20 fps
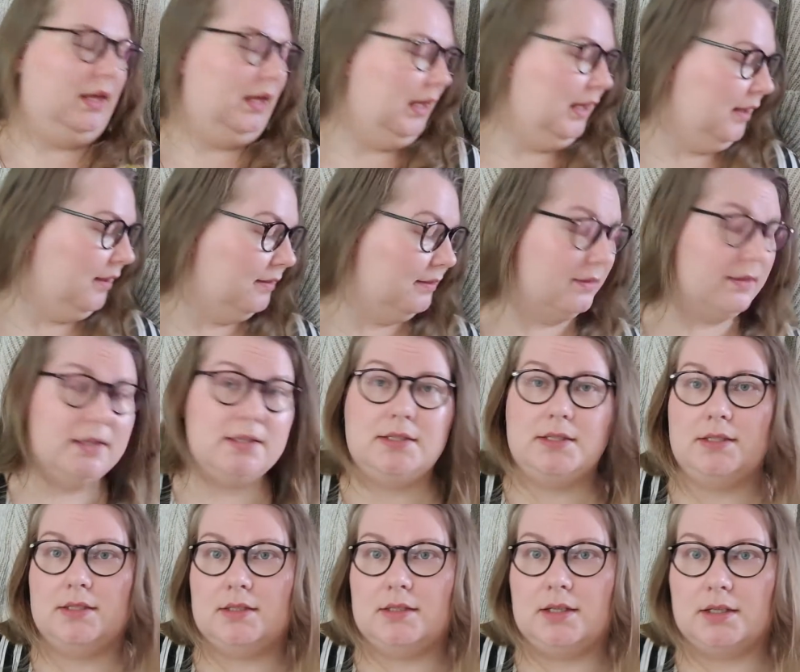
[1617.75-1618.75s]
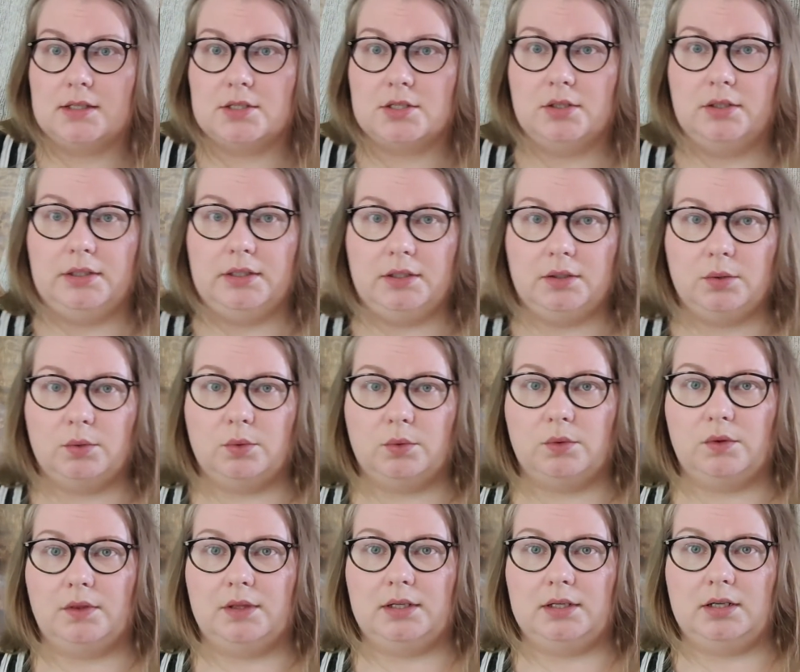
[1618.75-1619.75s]
And this is actually
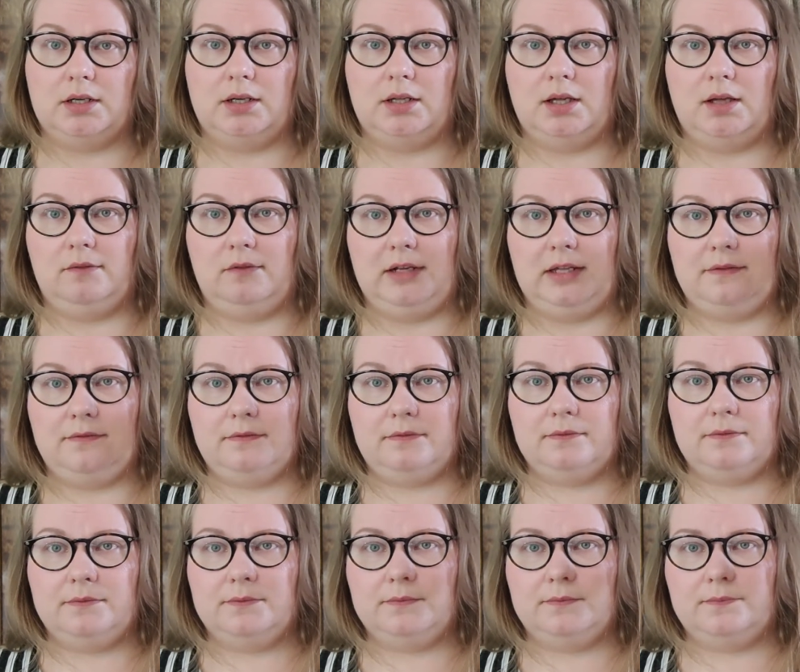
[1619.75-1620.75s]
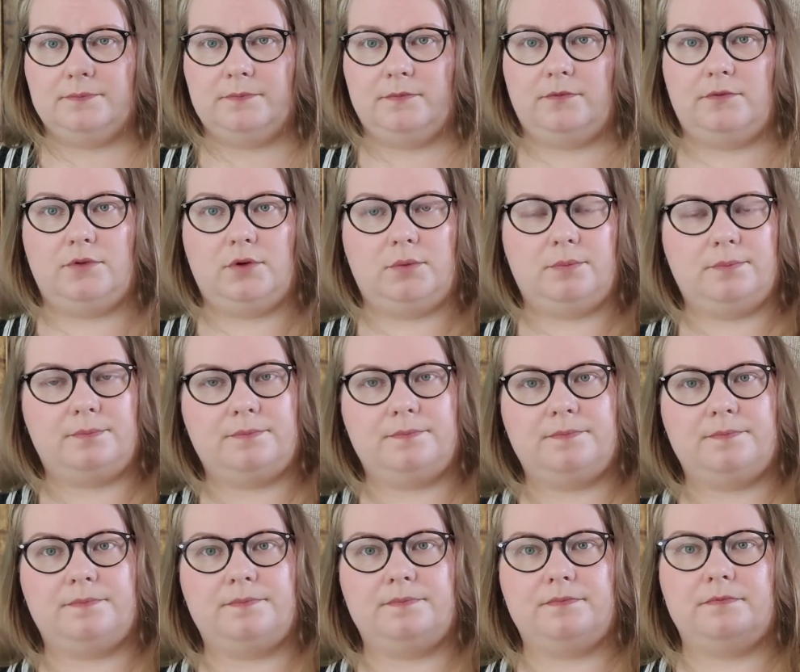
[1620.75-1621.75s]
all that I have left
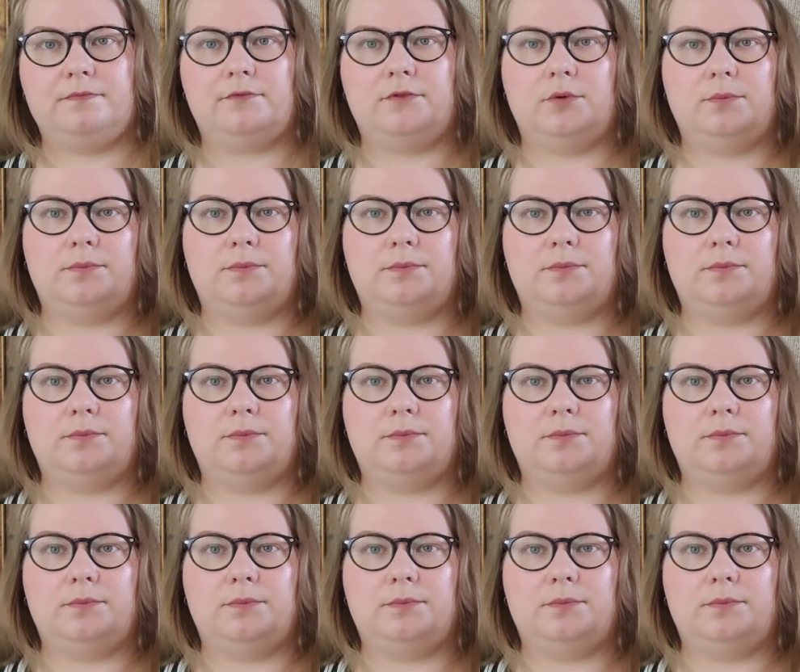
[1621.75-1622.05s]
from